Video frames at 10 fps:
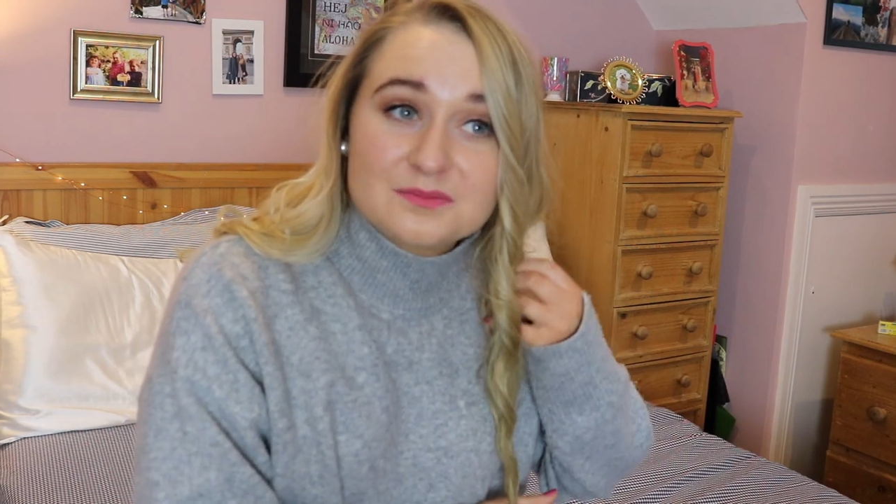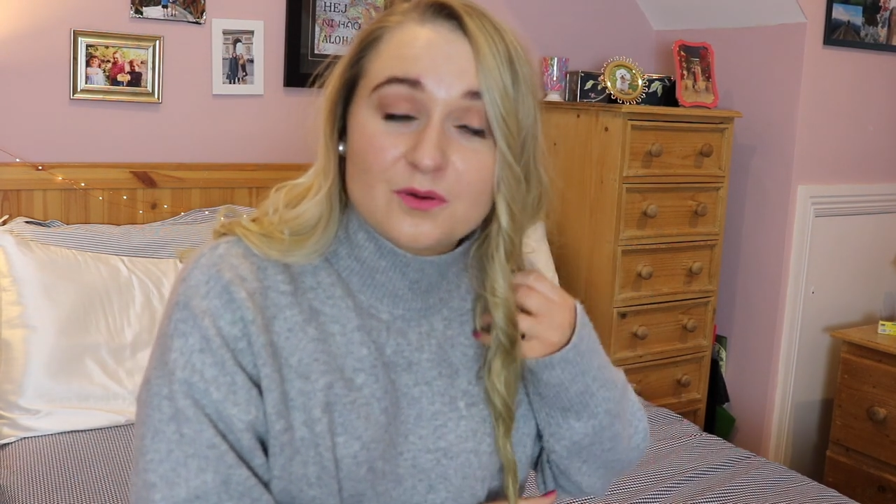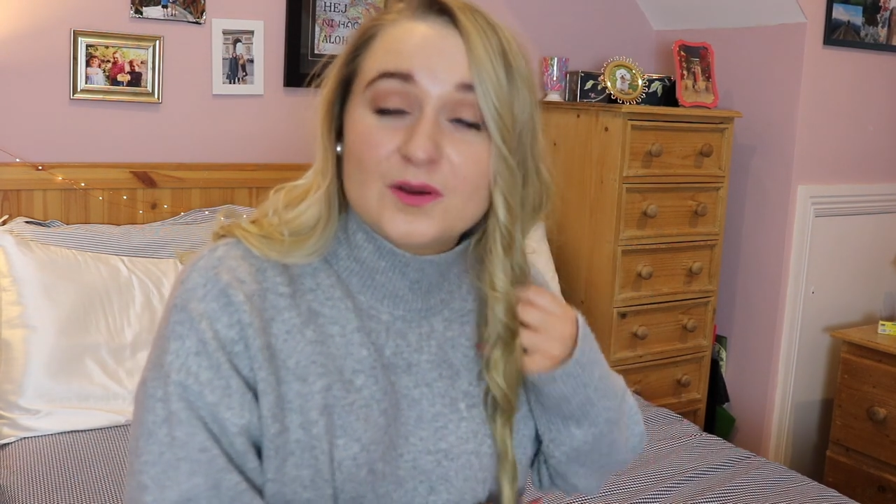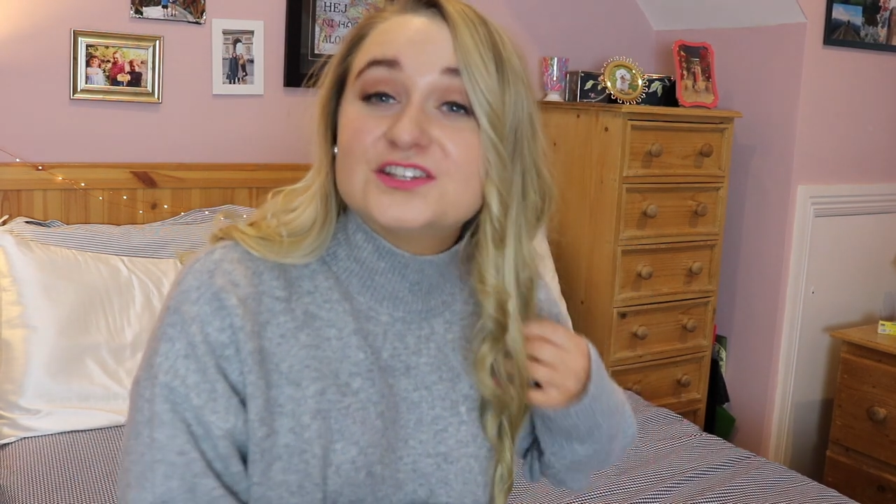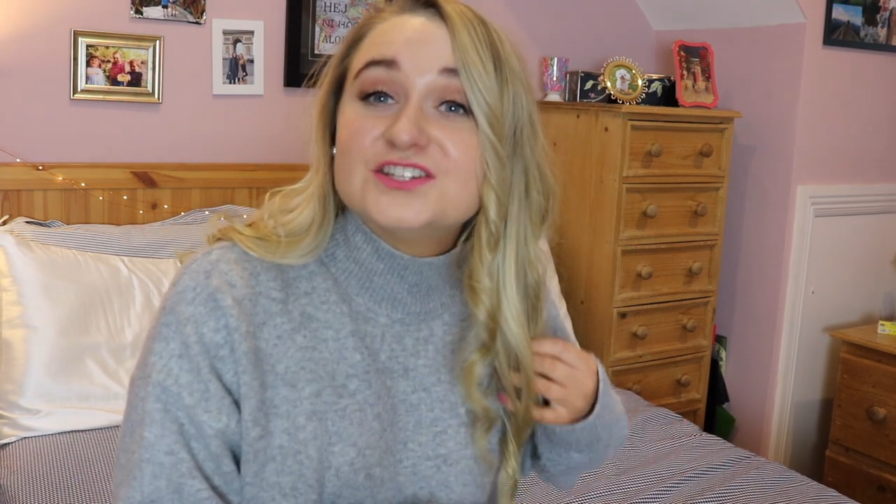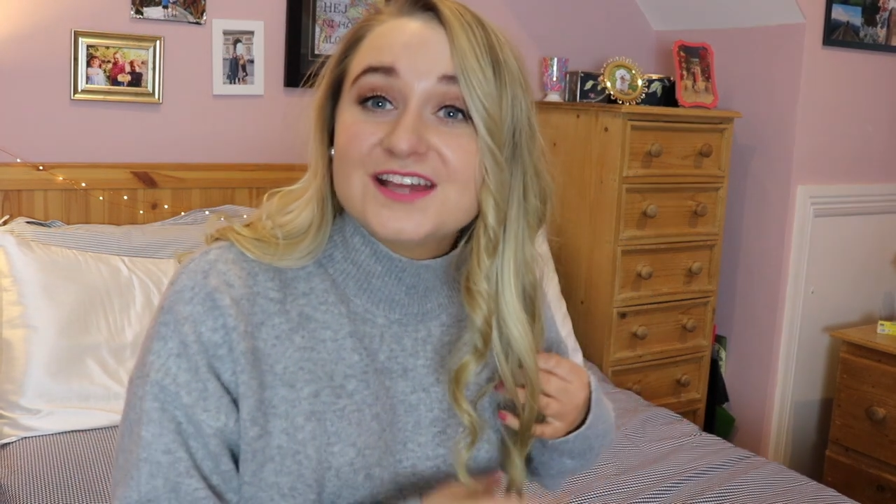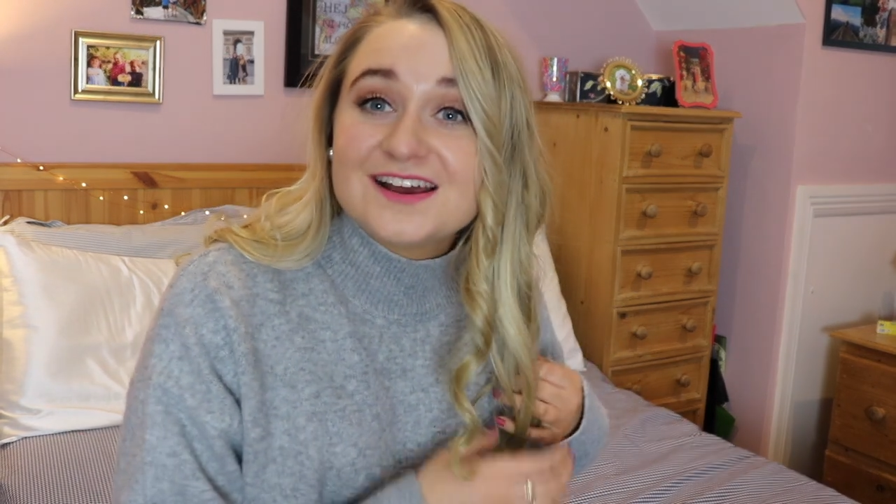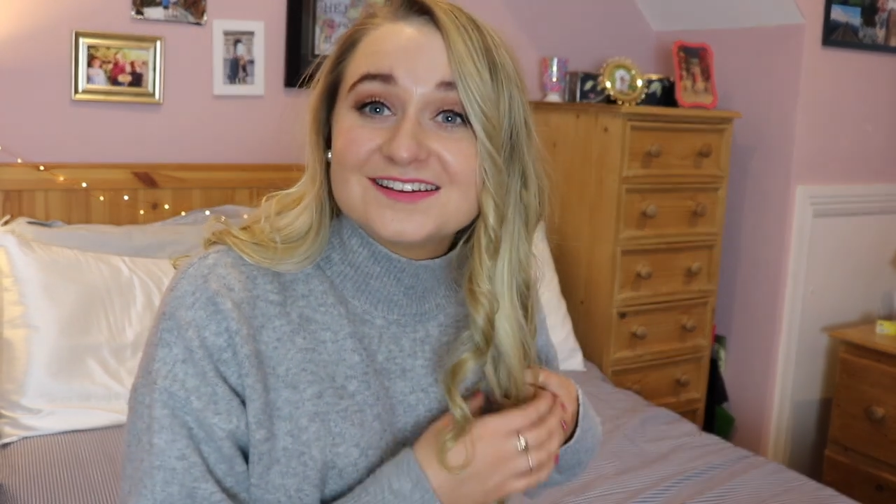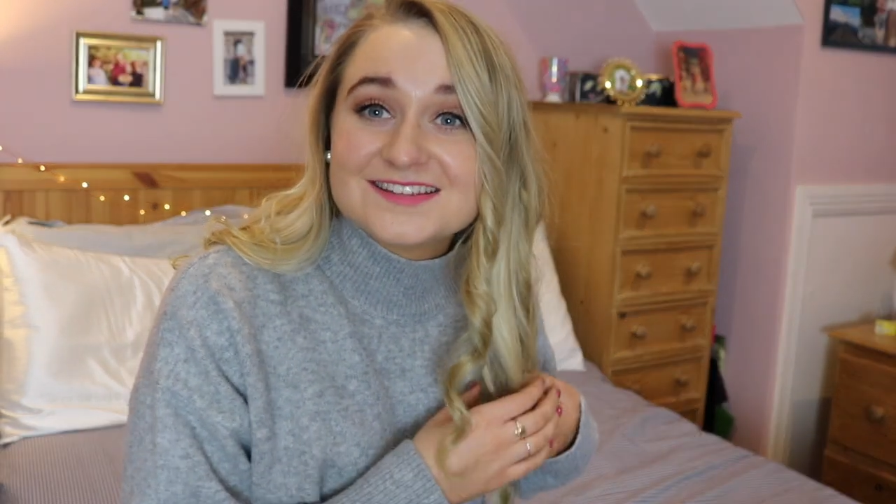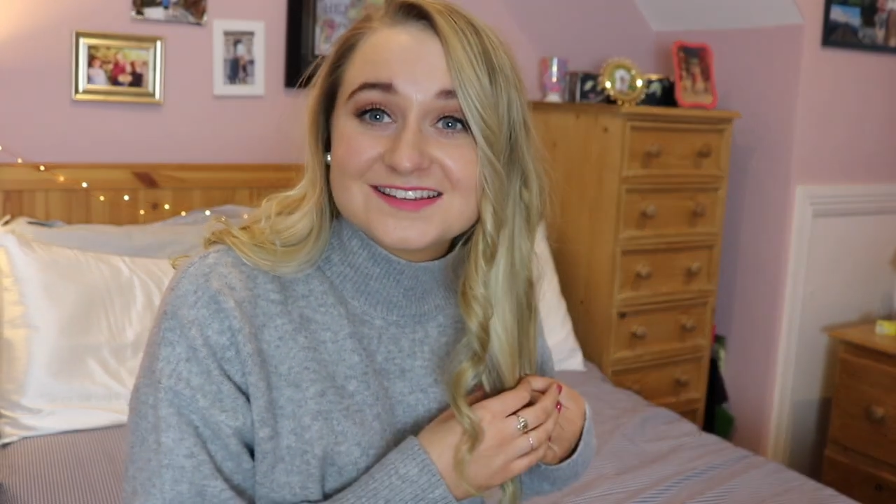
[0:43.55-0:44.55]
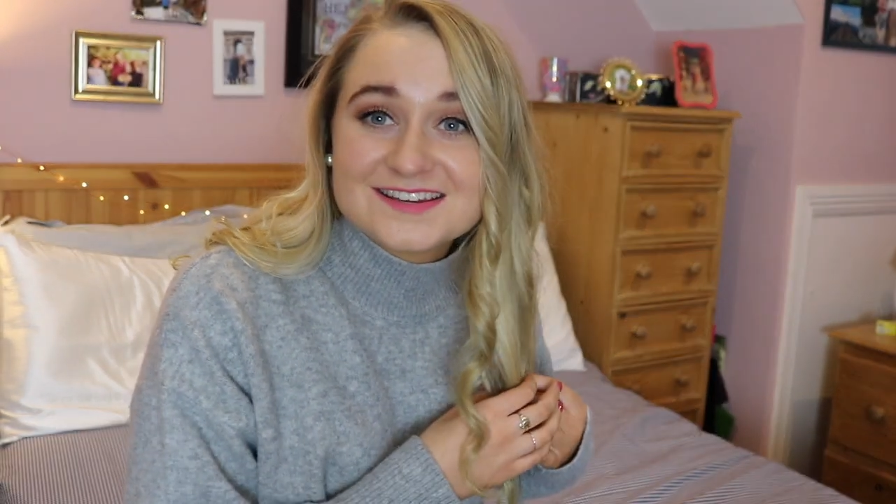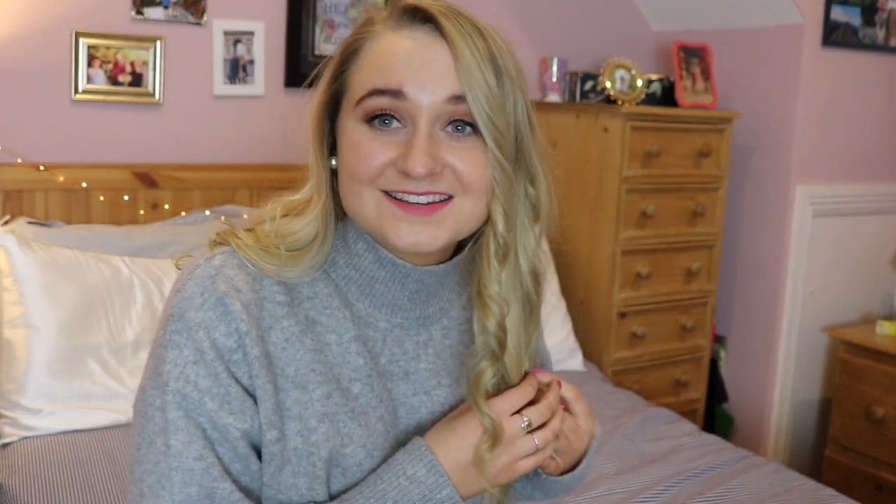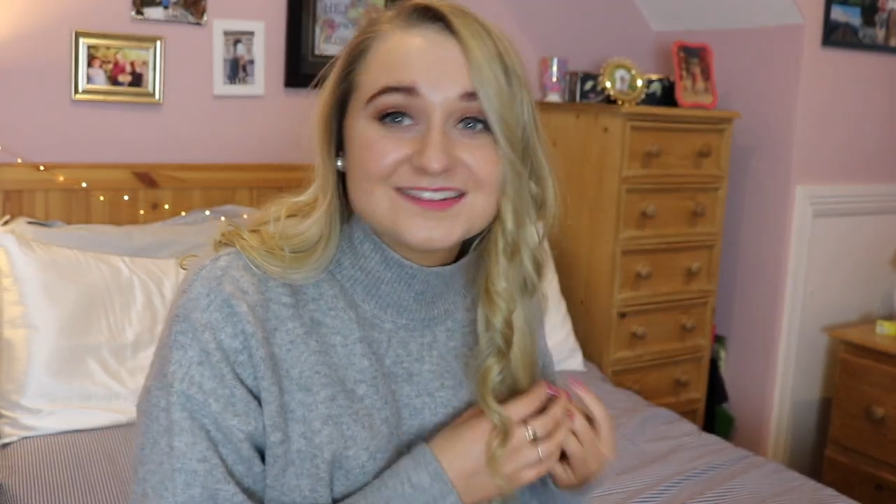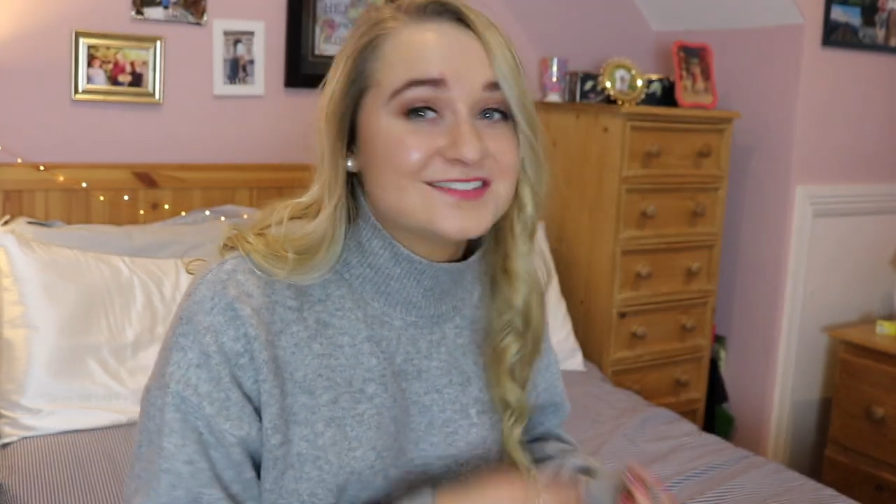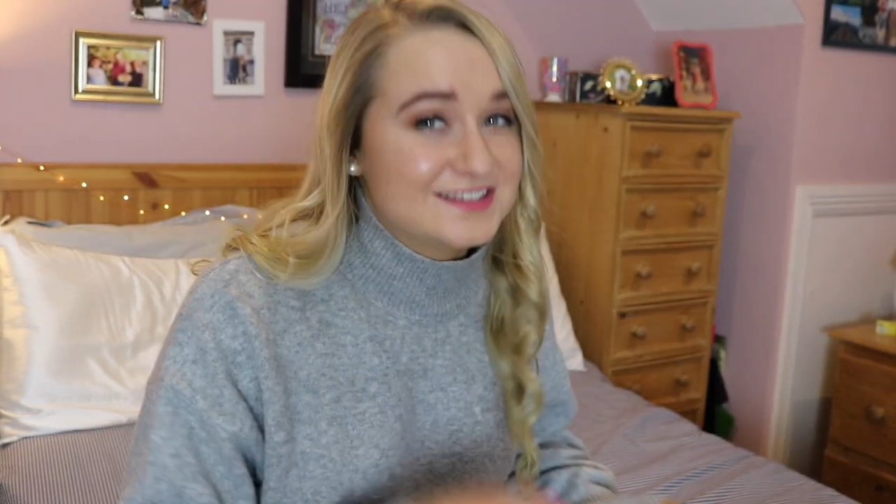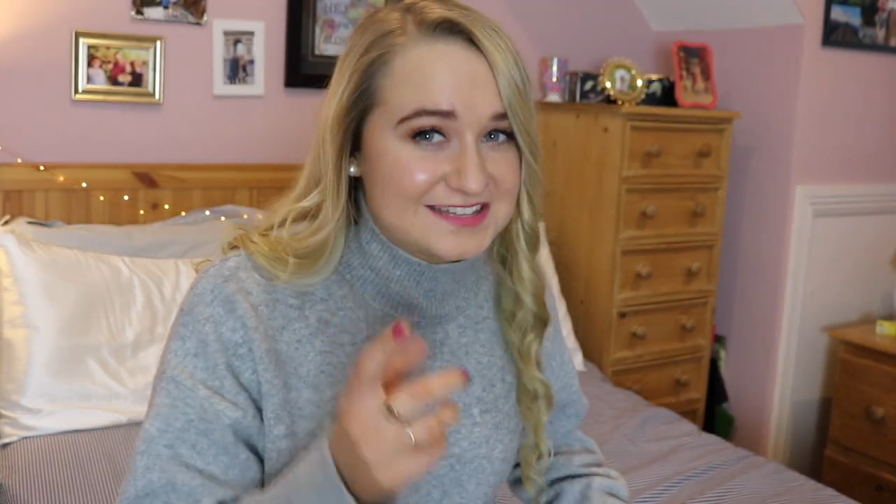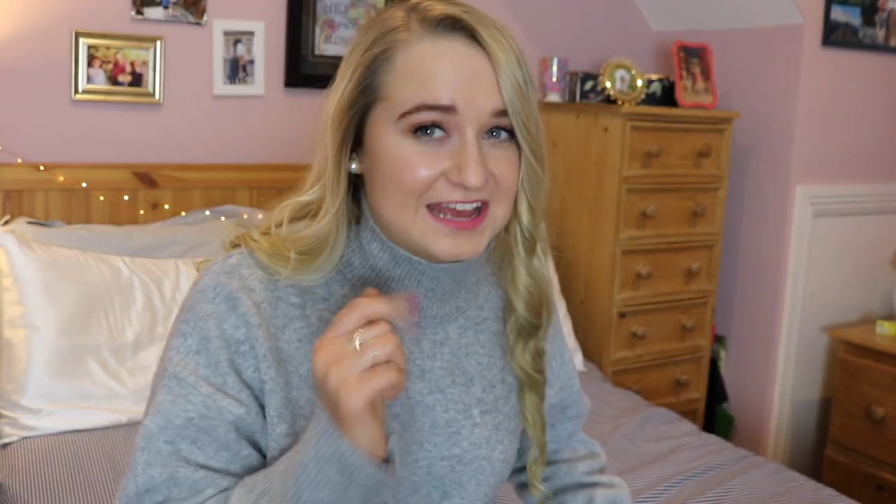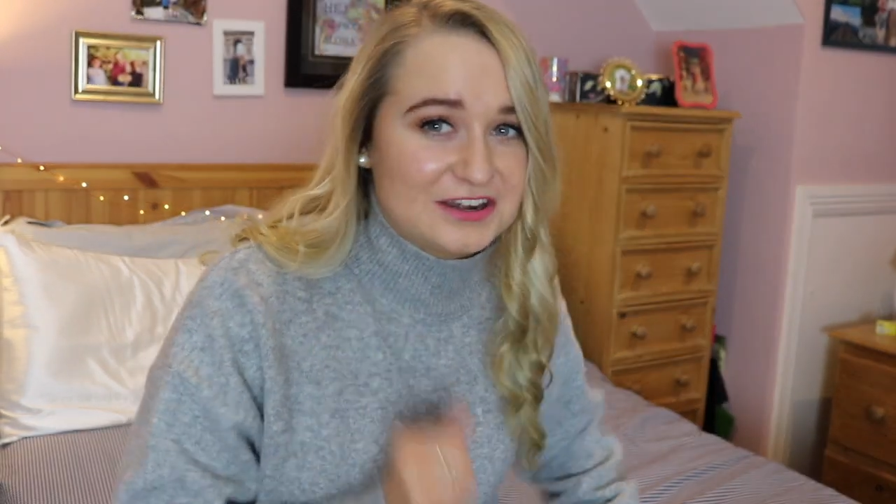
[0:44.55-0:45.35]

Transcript: but when she does, that